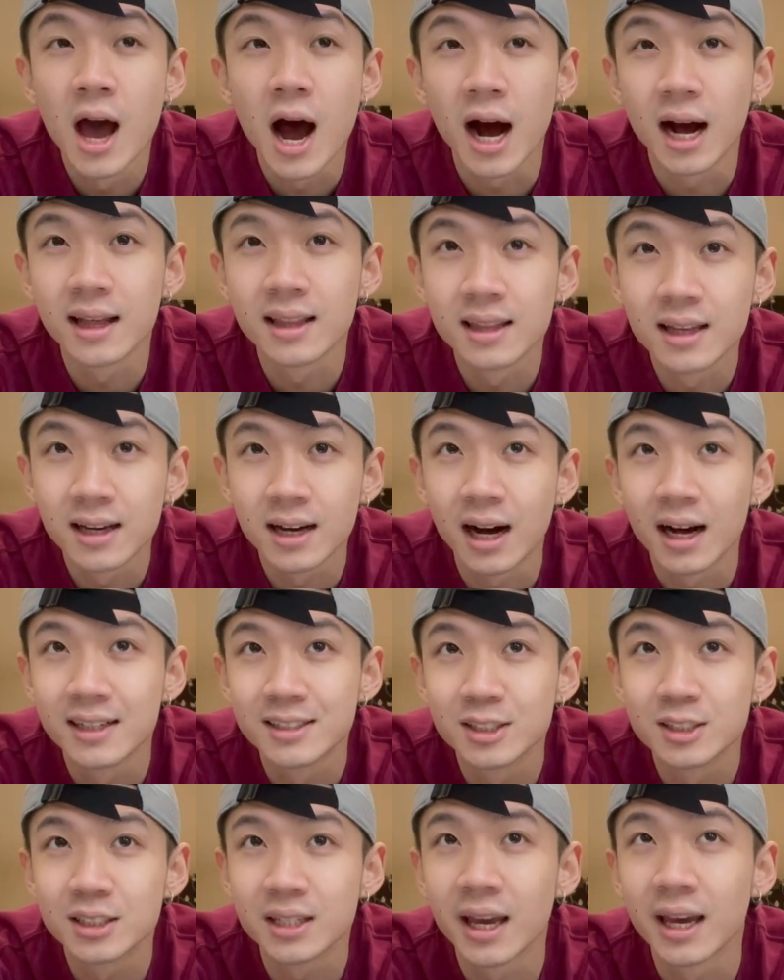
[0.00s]
I think I
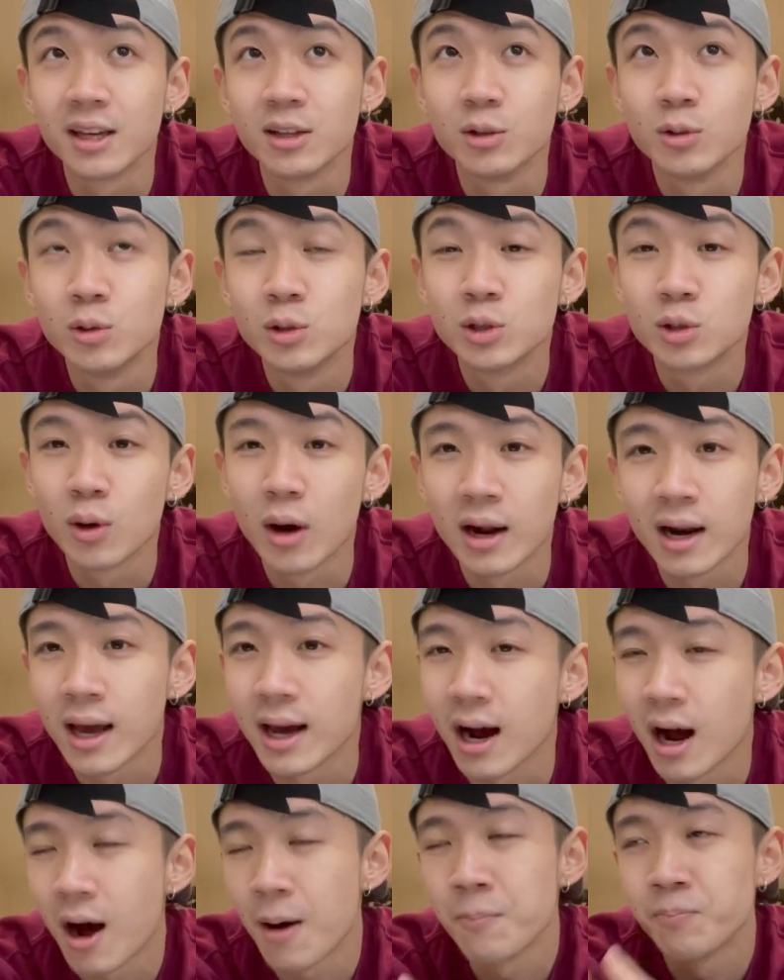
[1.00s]
just get used to it.
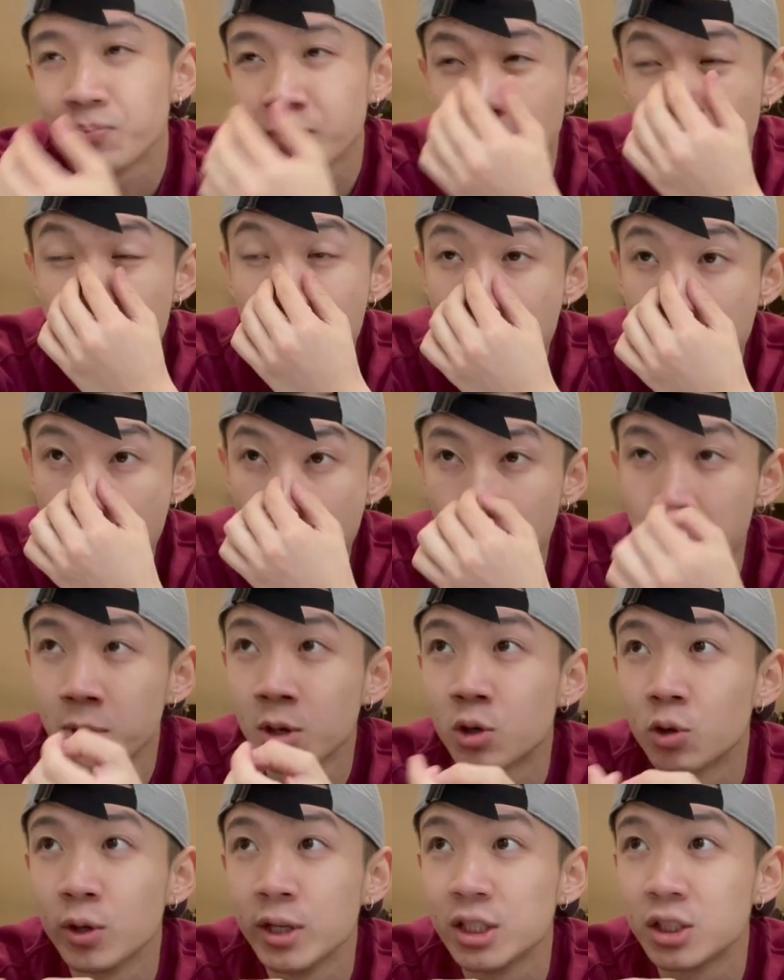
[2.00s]
I'm a
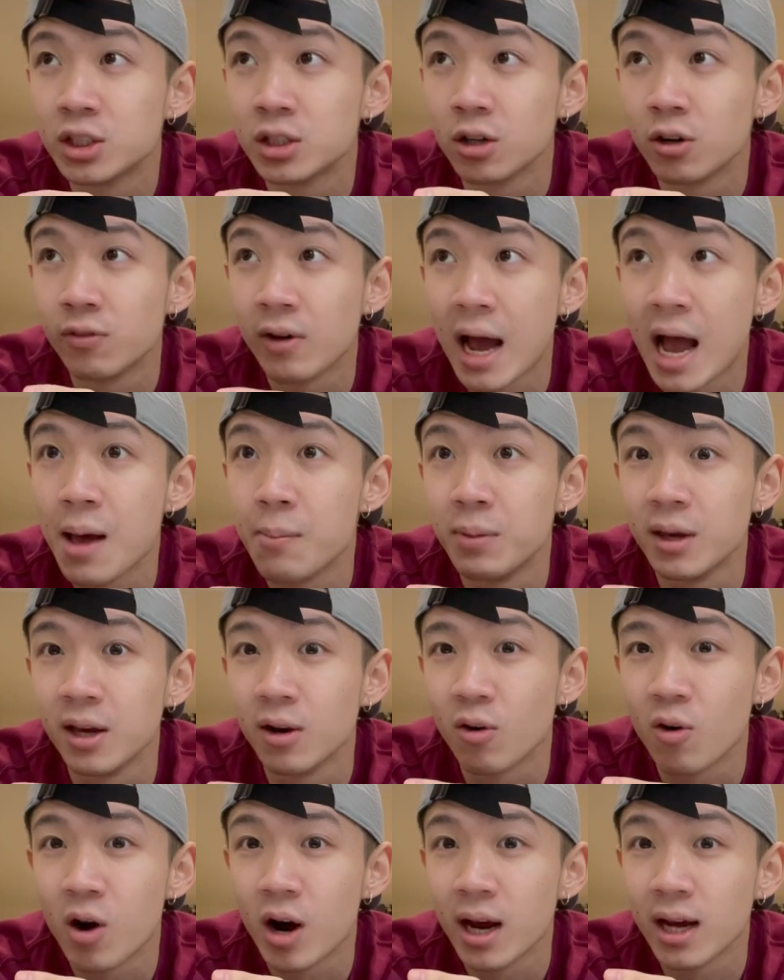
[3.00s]
creature of
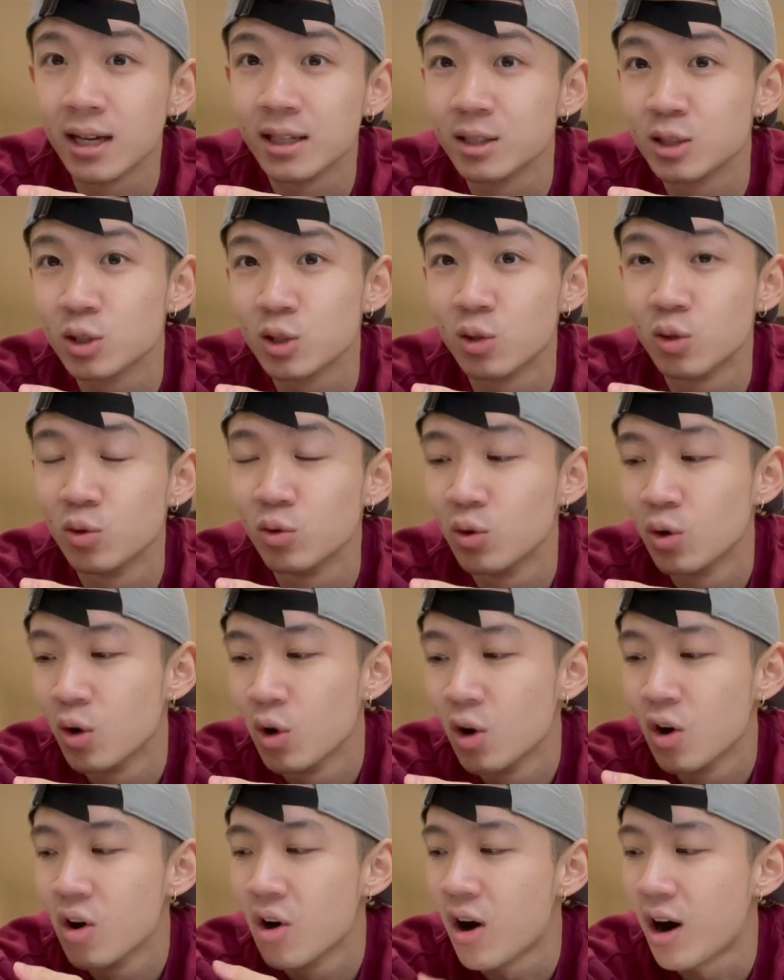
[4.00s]
habit, right? So
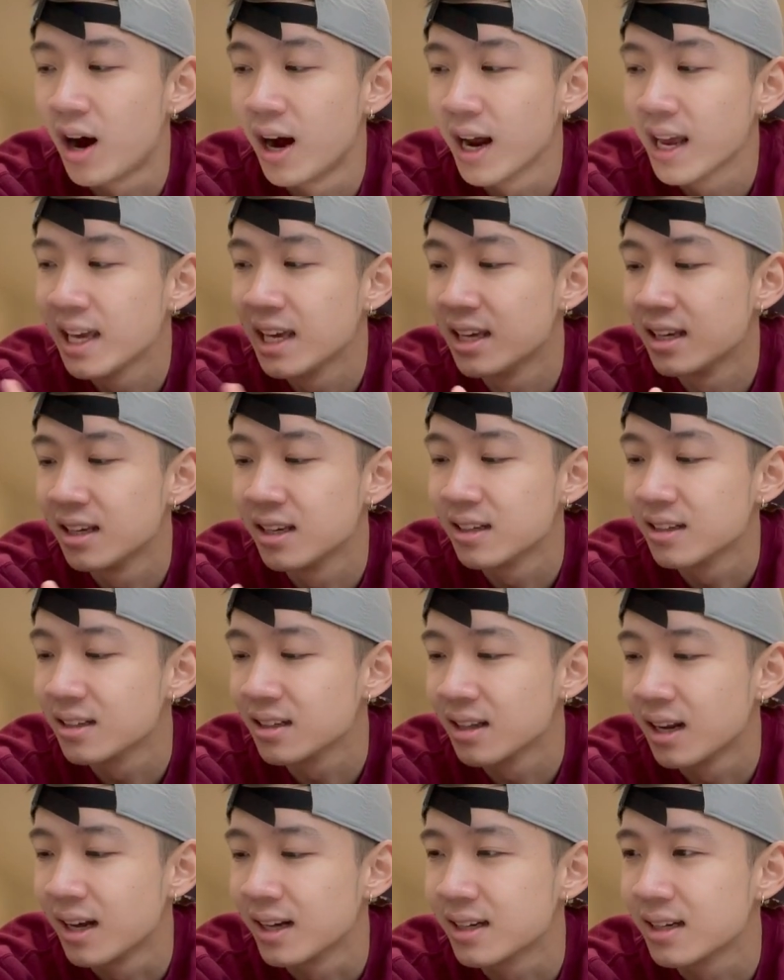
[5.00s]
I eat
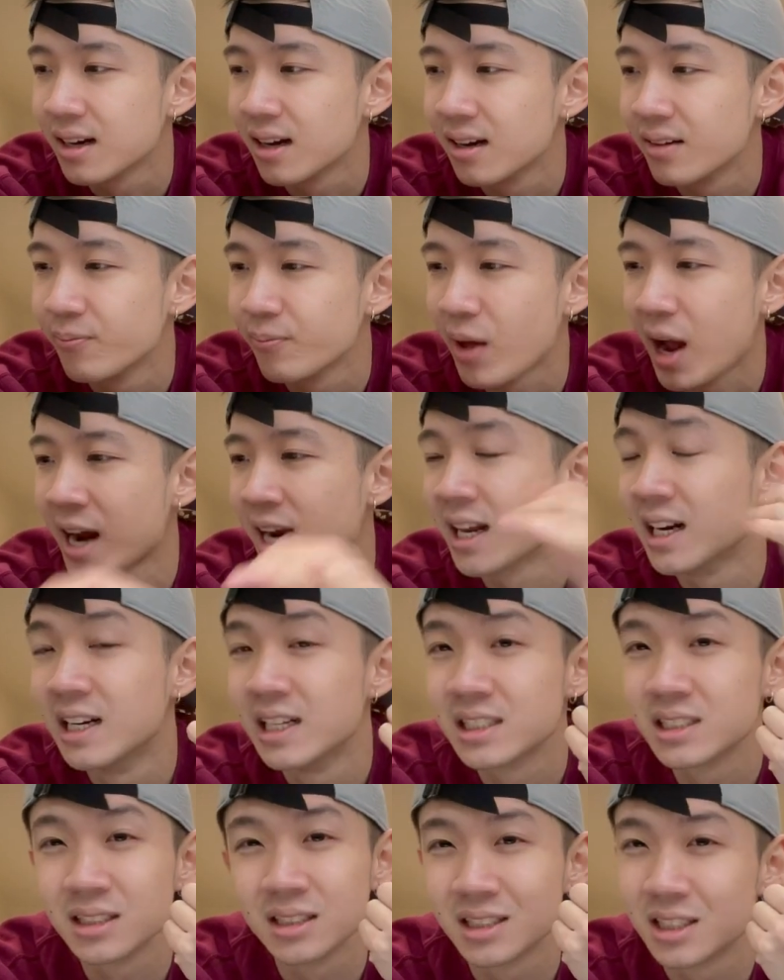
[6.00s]
like, I can
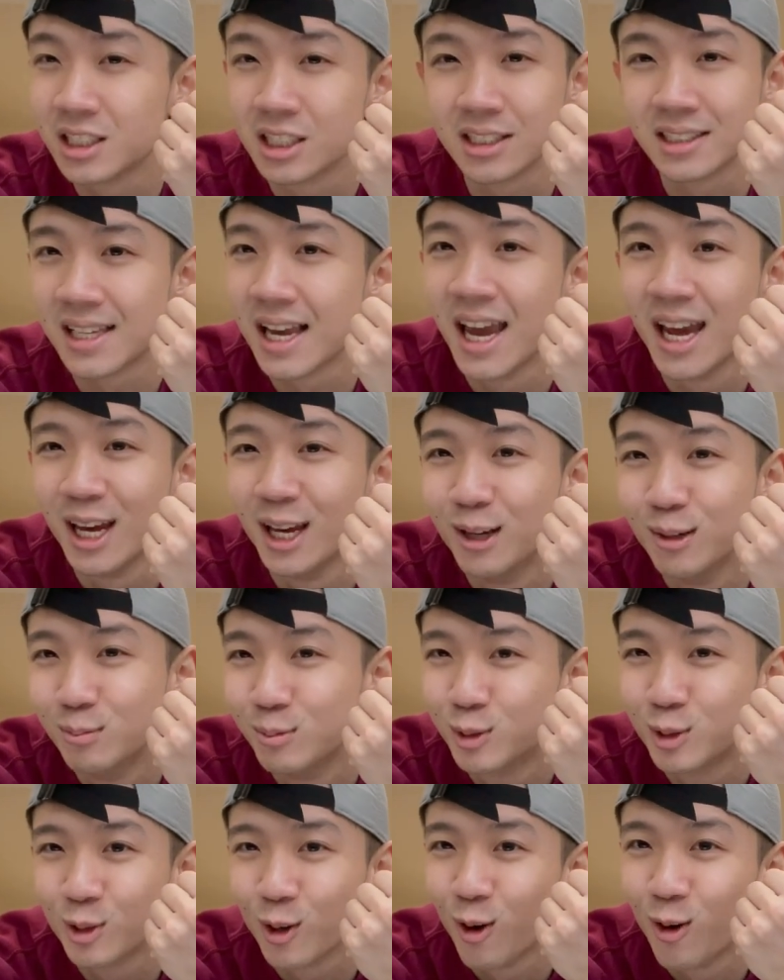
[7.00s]
listen to the same
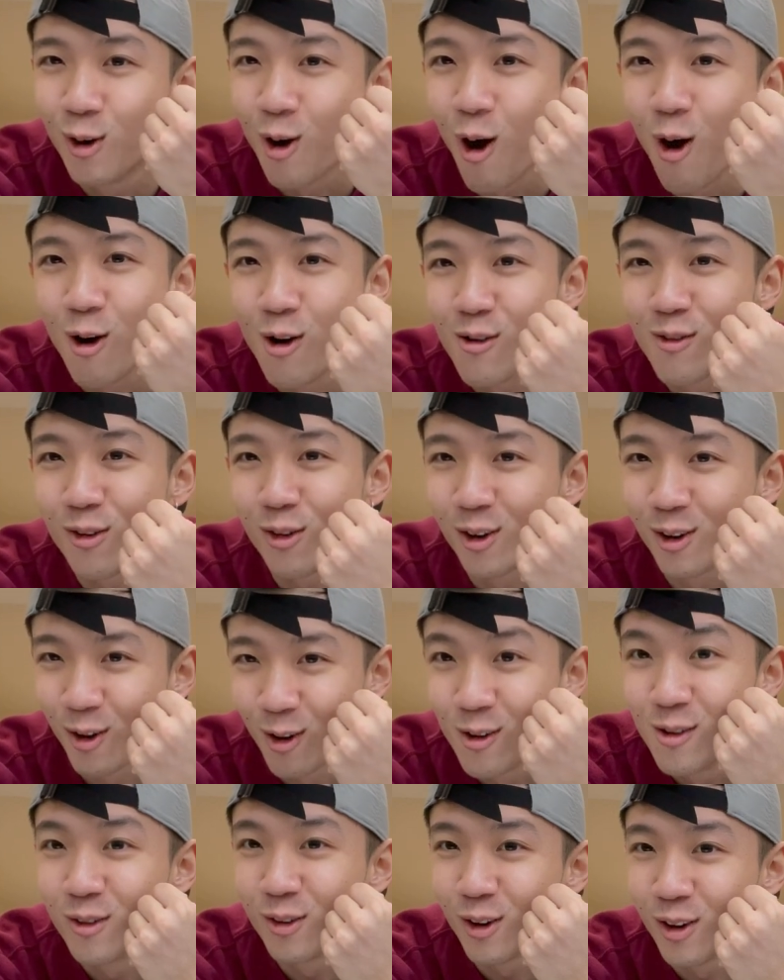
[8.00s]
song over and
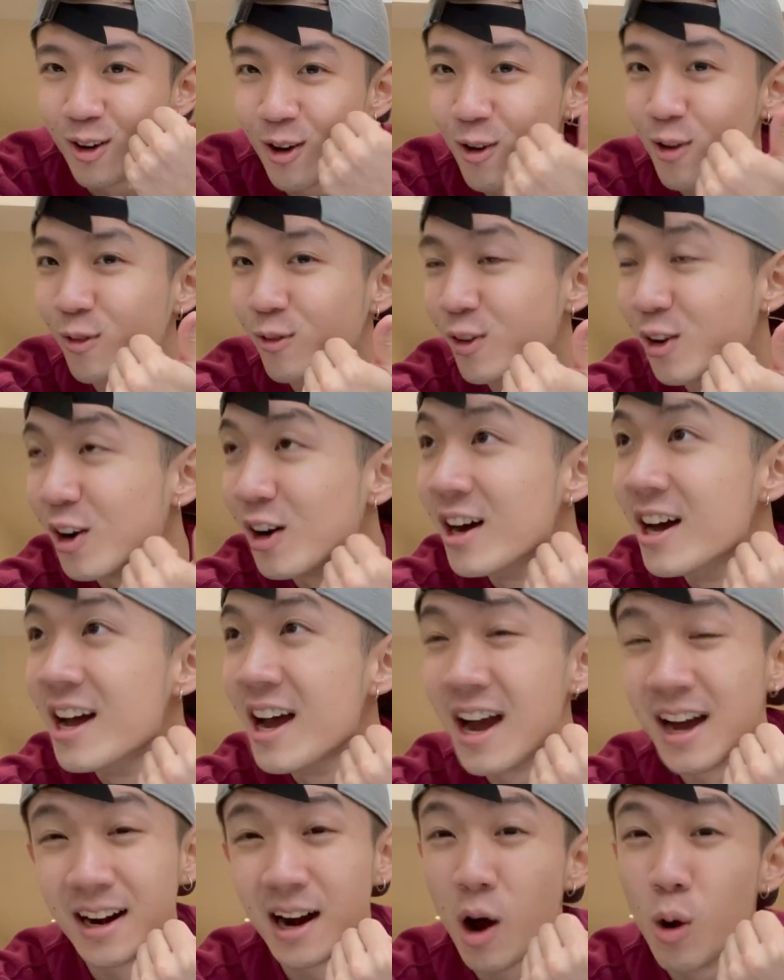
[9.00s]
over and over,
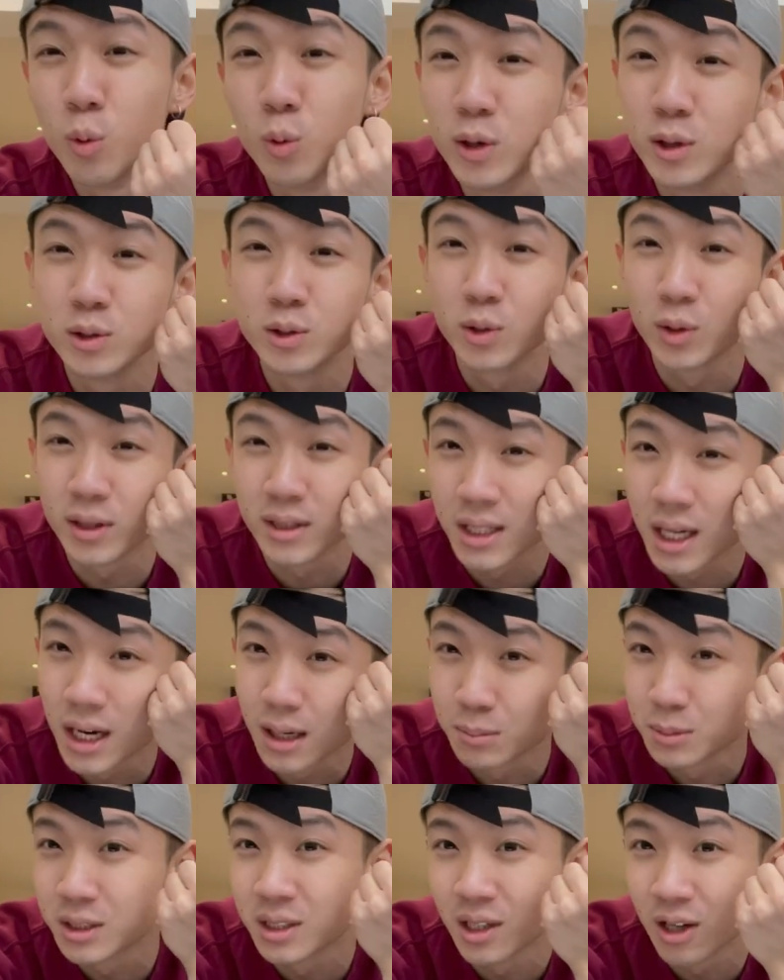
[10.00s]
and I will do until
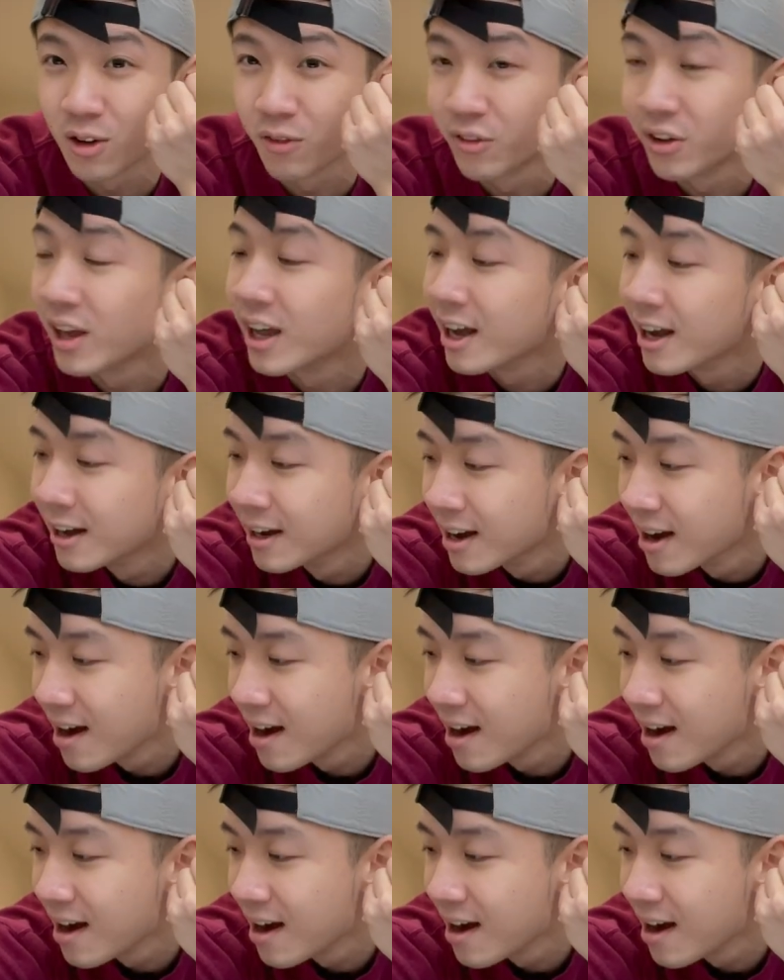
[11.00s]
I'm sick of it.